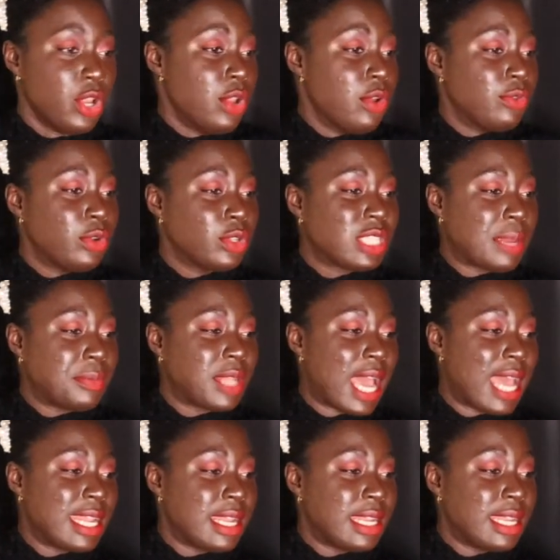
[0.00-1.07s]
Full-time
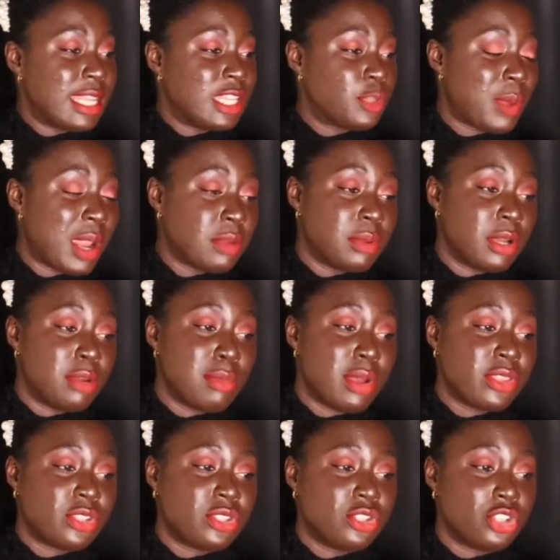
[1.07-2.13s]
dad, and inspired by her
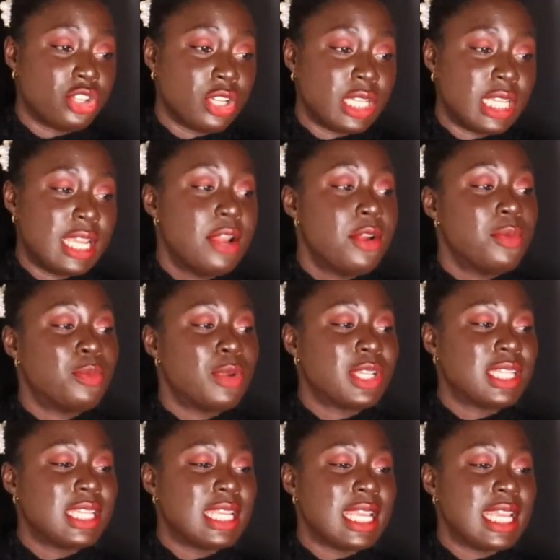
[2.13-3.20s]
mother's journey,
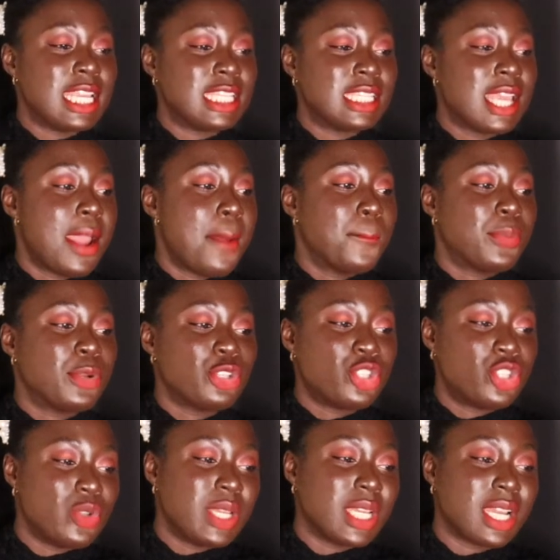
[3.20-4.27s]
Brittany is
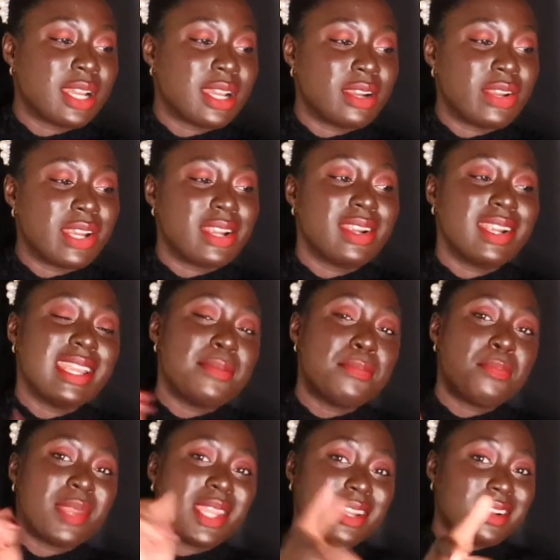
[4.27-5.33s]
pursuing a career in
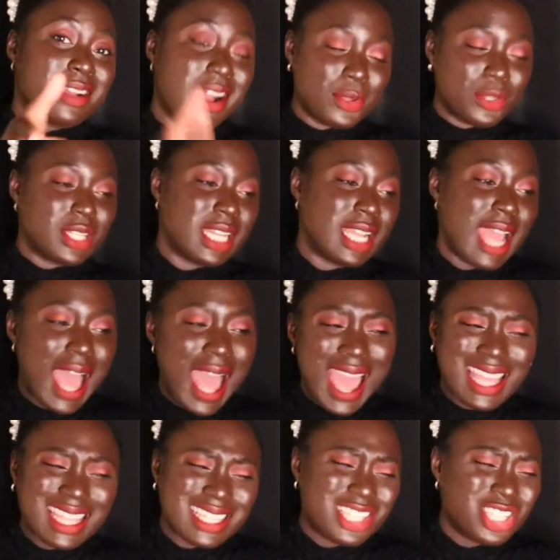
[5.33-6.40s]
peer counseling.
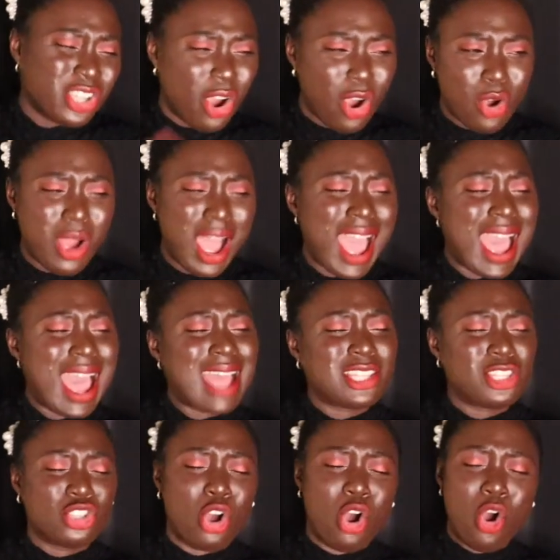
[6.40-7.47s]
I
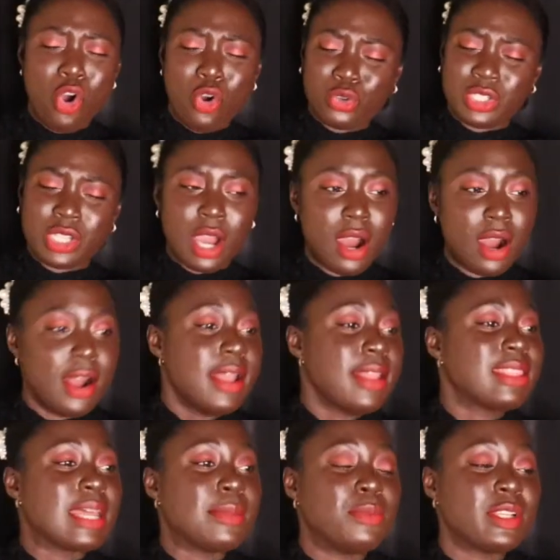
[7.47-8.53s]
told y'all
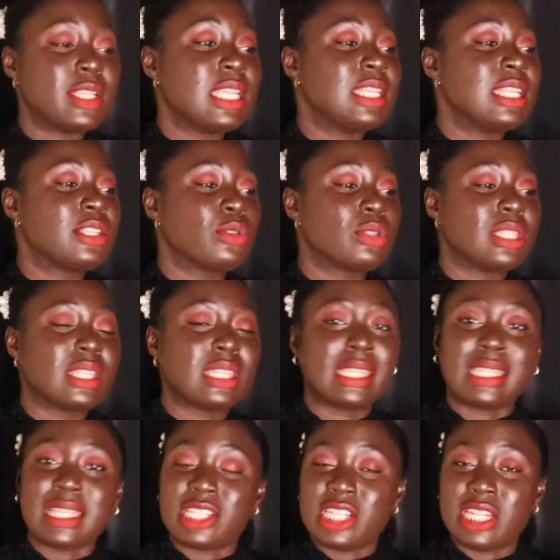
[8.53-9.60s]
that Brittany, this was the thing
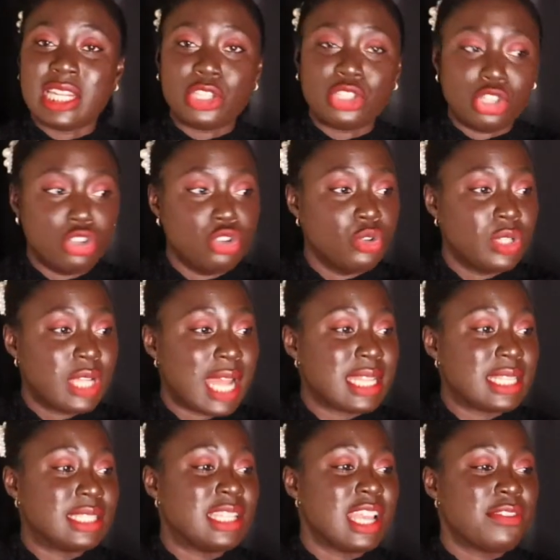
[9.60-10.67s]
that she needed to do. That is
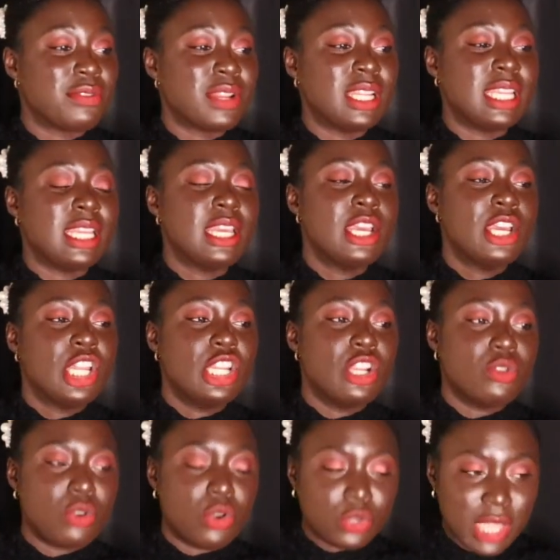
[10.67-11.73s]
definitely the
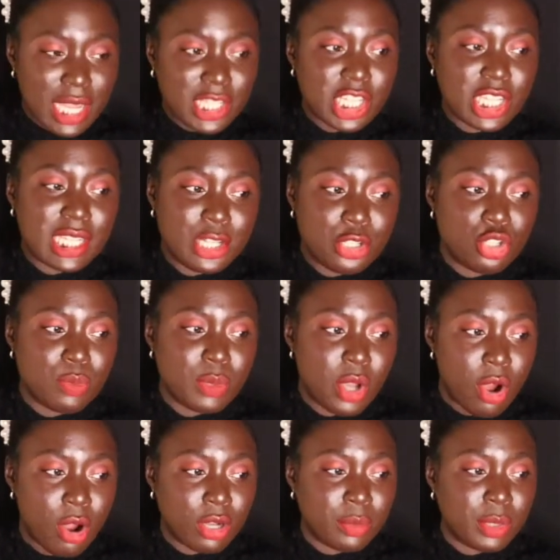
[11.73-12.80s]
road that she needs to be
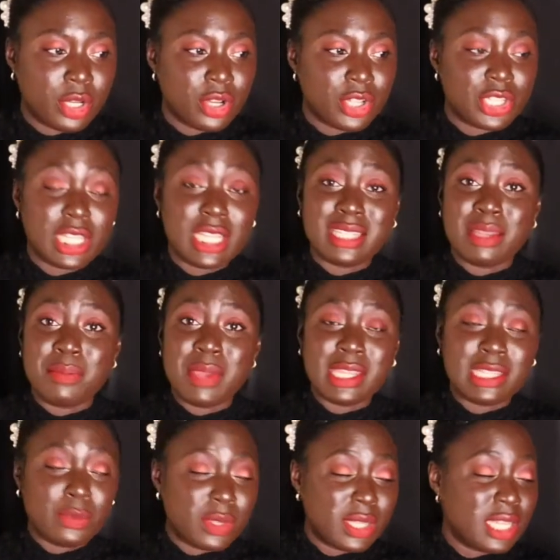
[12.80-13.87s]
on, because she is
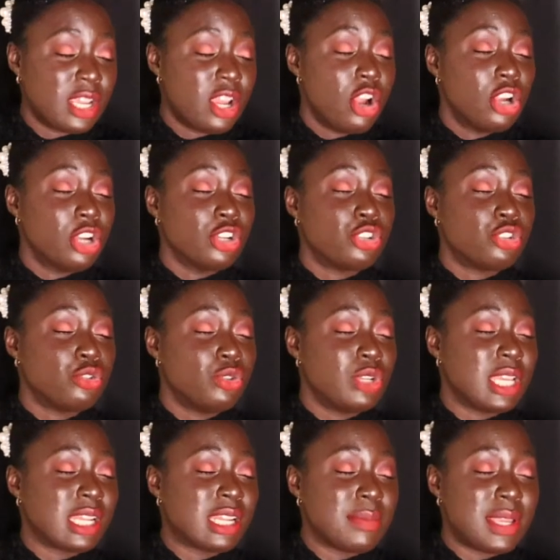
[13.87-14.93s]
amazing with it. Her soothing
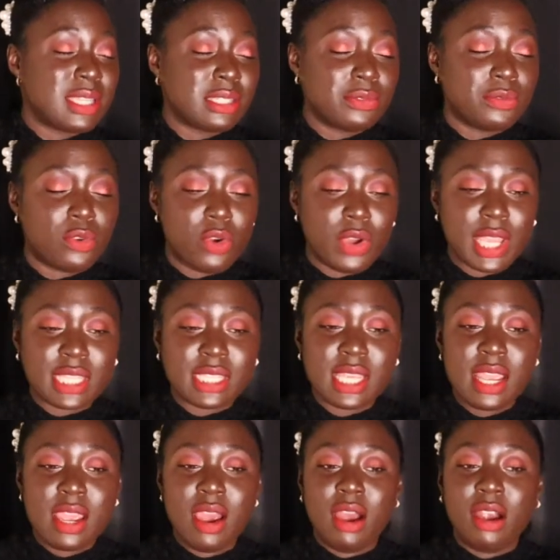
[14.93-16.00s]
and amazing voice,
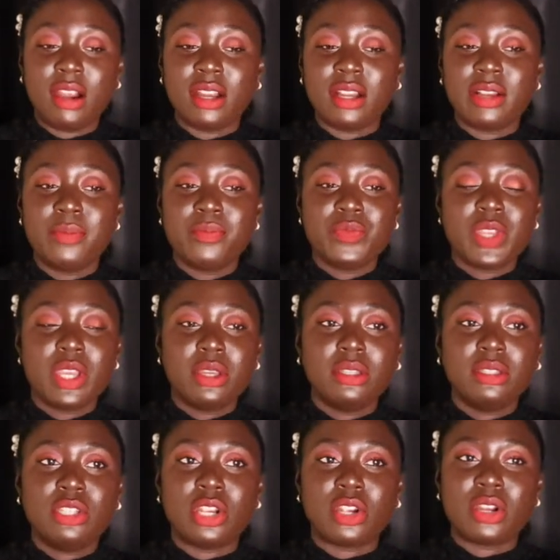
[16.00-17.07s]
her
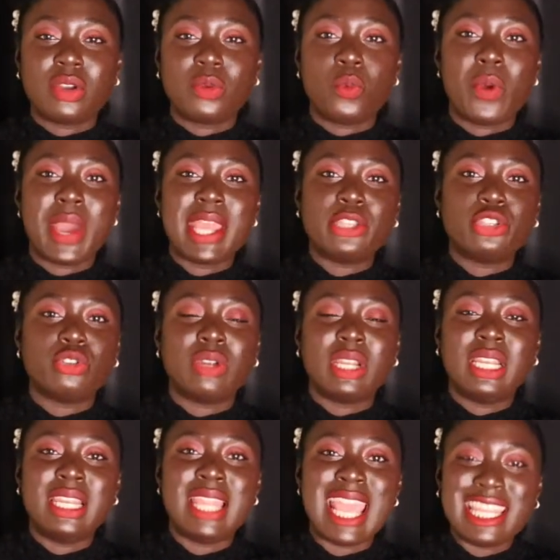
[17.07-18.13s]
way to
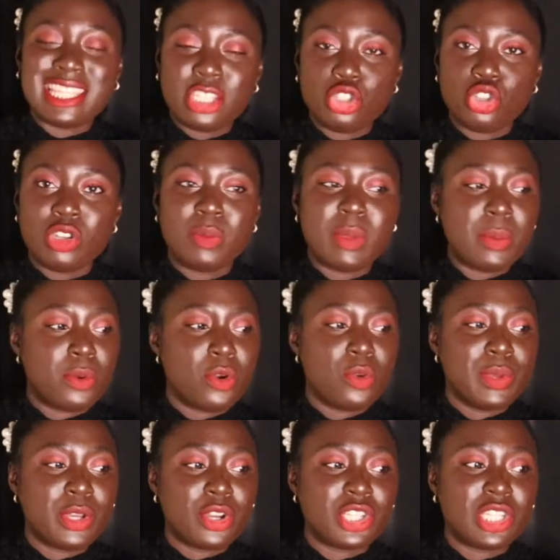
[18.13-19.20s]
relate to the people,
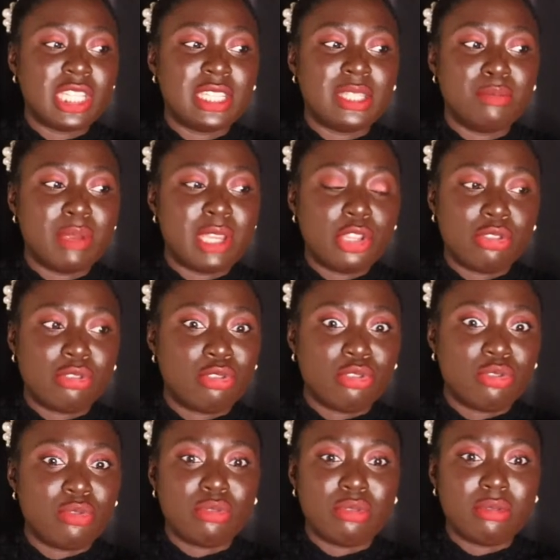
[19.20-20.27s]
because she's been
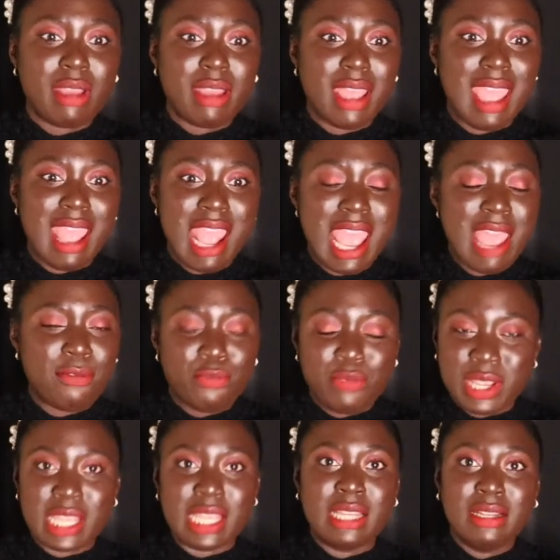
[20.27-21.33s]
through
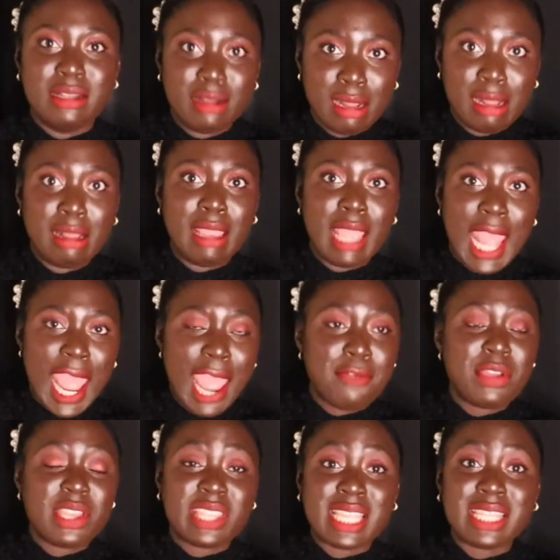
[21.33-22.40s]
everything
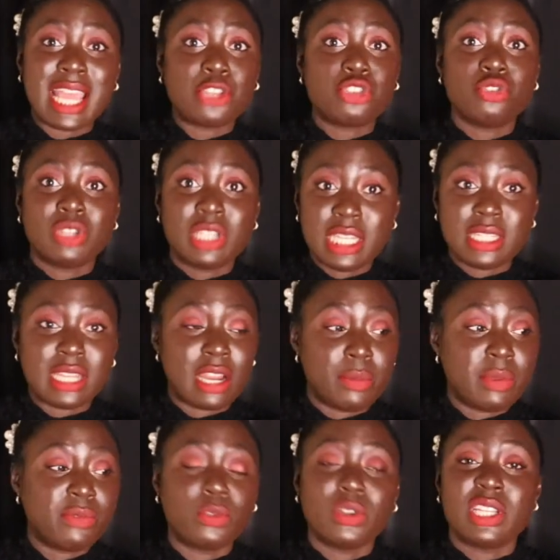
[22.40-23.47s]
that you'd need therapy
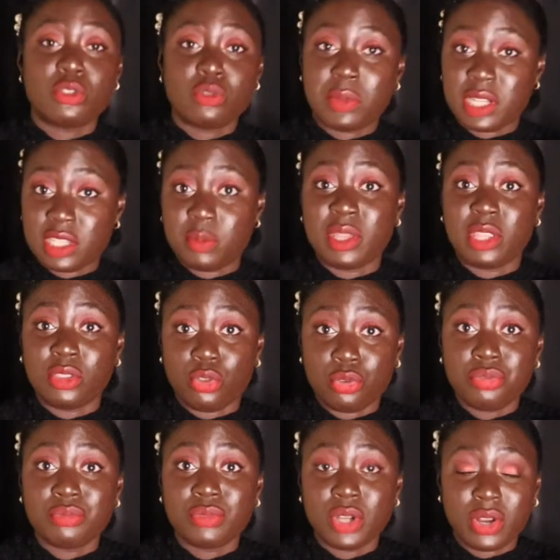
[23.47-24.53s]
for. This woman has been
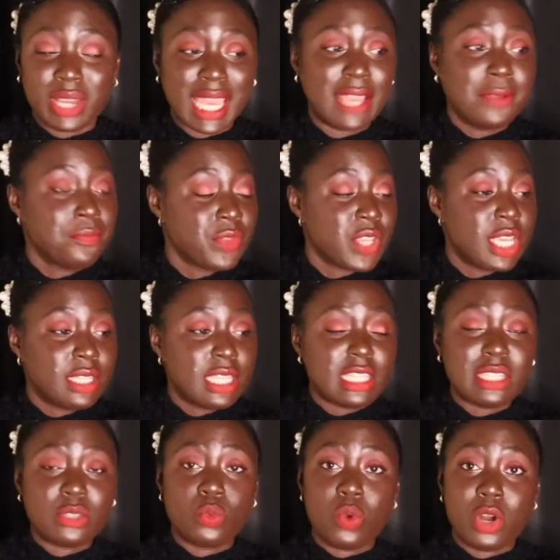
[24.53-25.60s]
through, okay? This
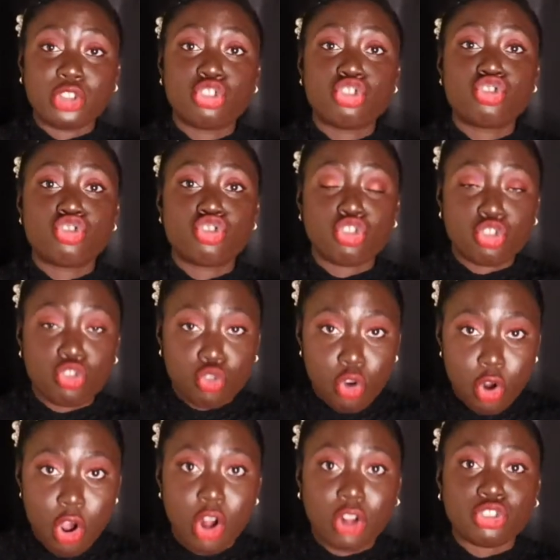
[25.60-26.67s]
is one
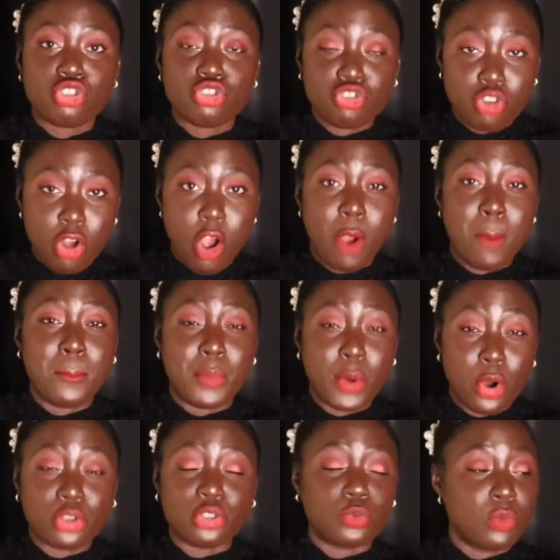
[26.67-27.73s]
strong
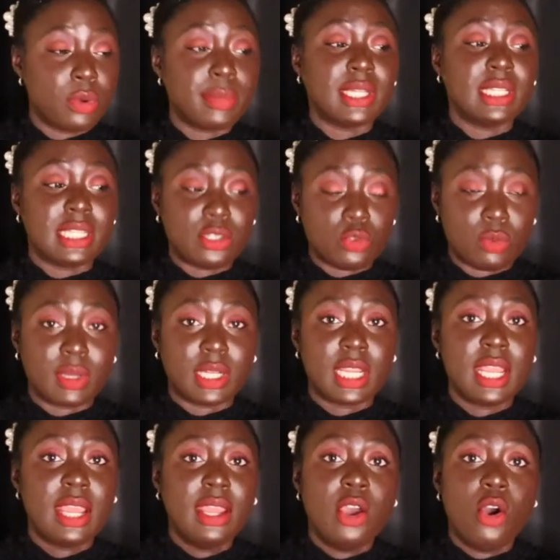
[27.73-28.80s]
boss woman, this woman
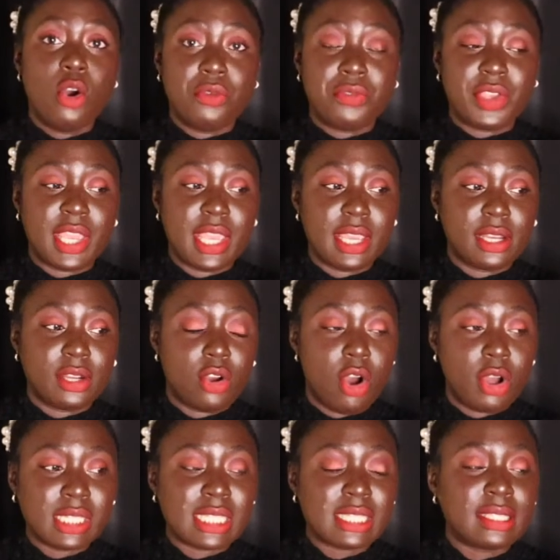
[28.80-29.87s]
over here,
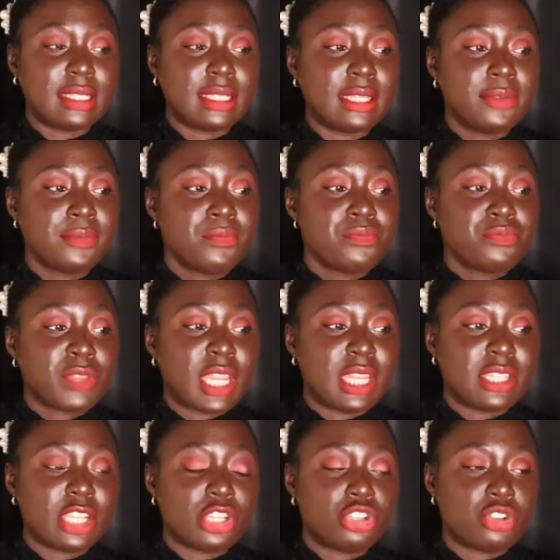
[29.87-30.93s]
honestly. And it
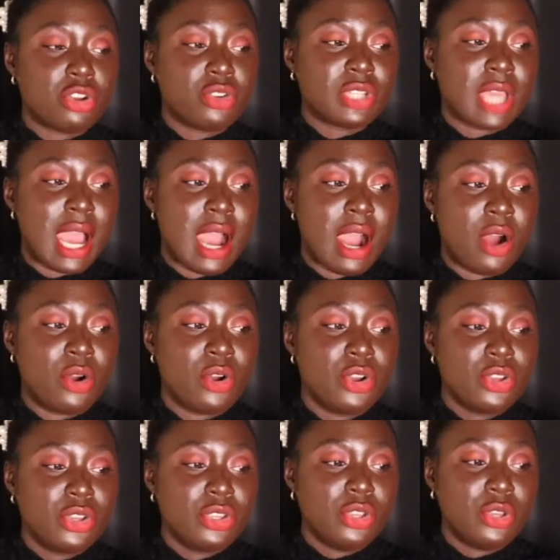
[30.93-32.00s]
just shows how
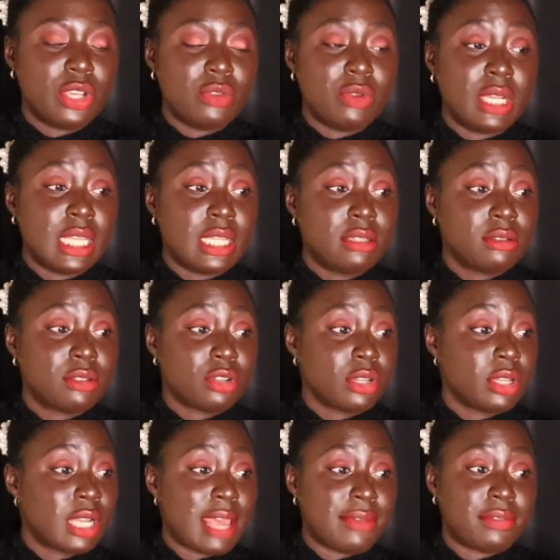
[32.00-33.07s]
you can really turn
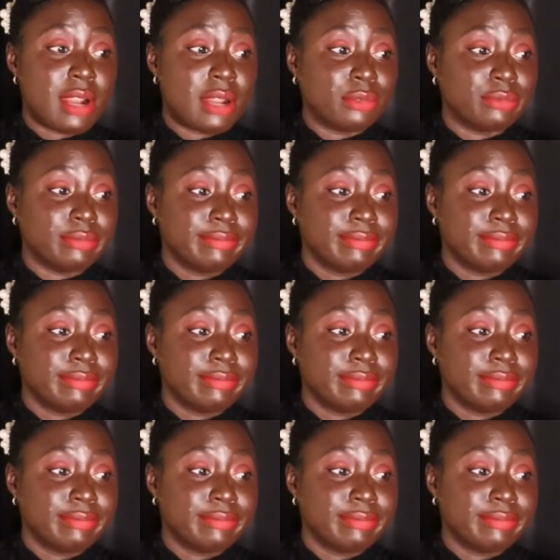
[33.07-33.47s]
your life around.